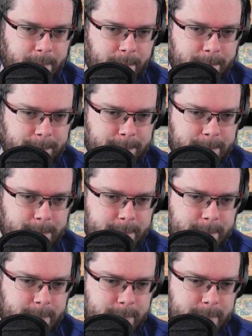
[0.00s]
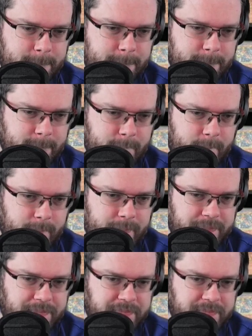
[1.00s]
(no one is talking)